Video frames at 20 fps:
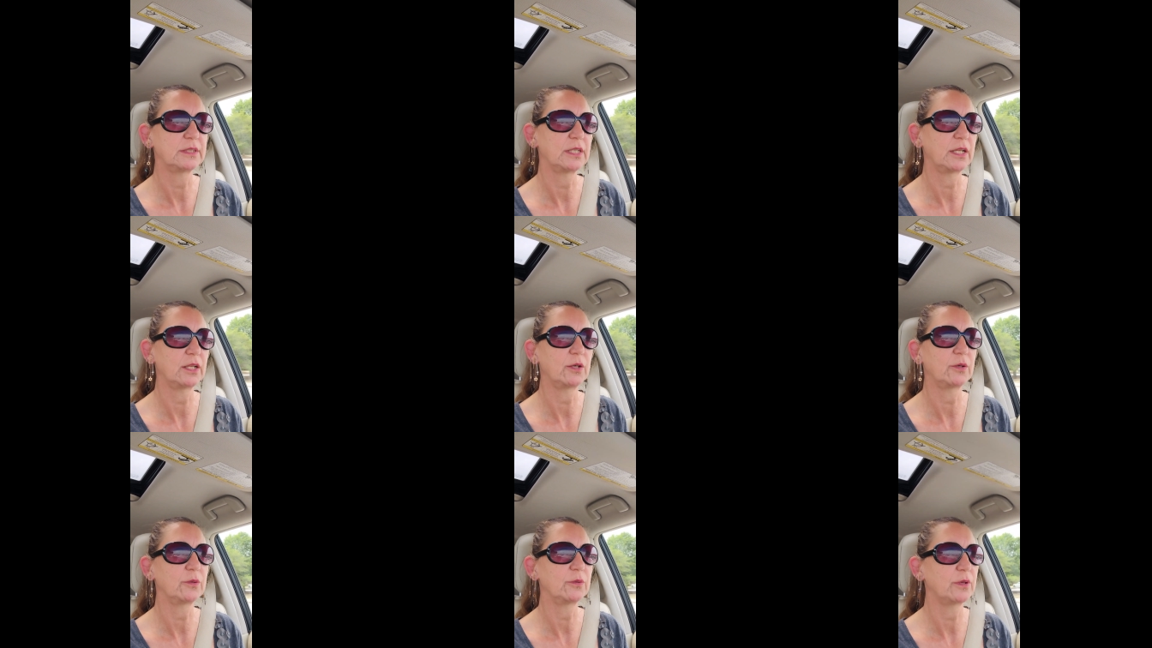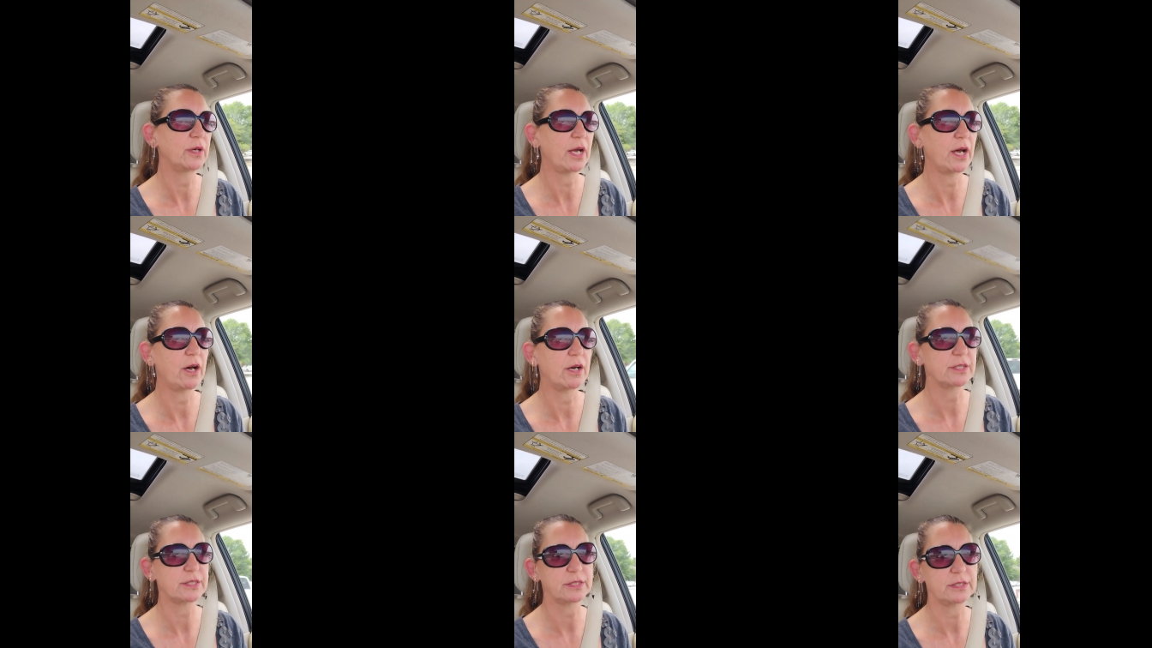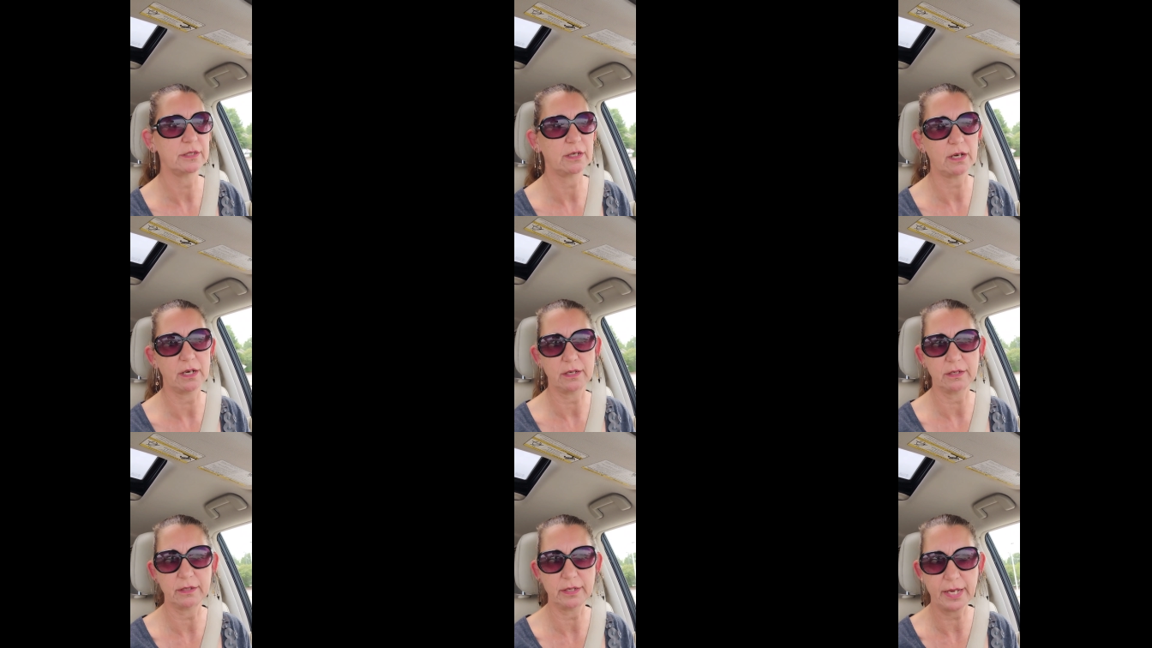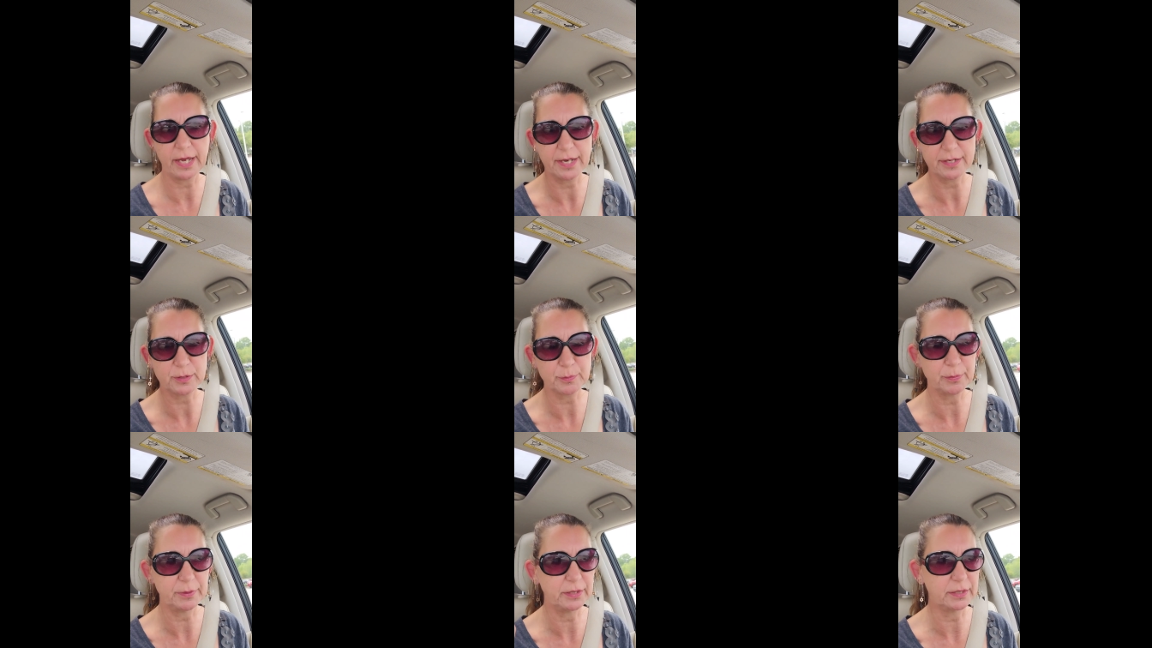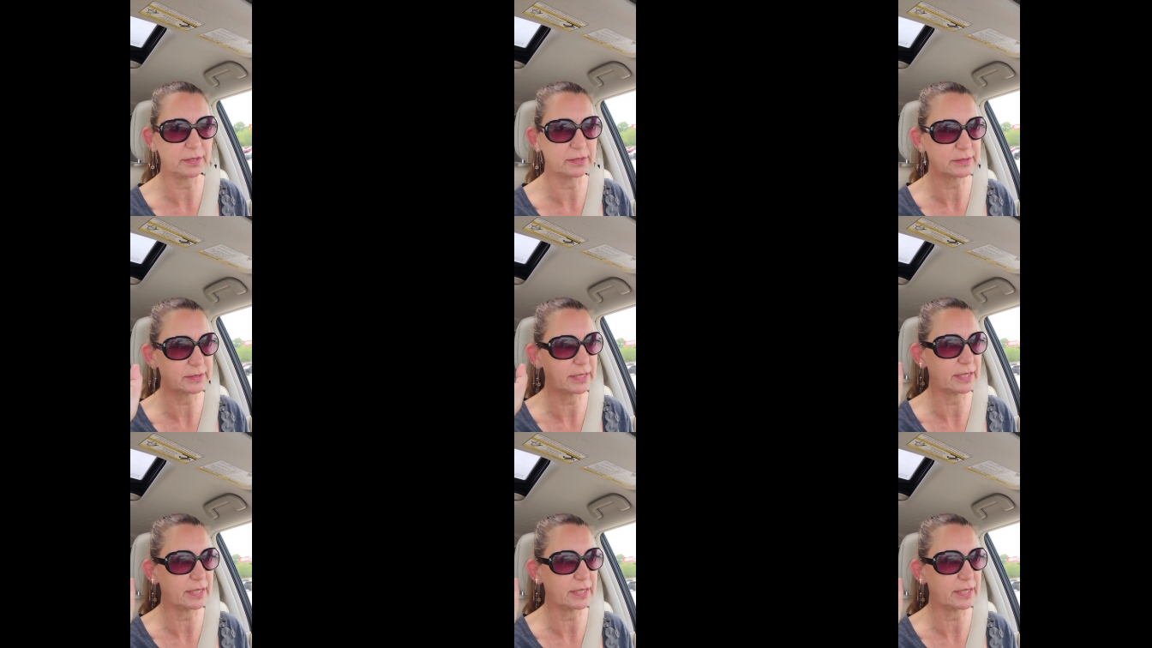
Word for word: Hello, As- uh, Aspinas.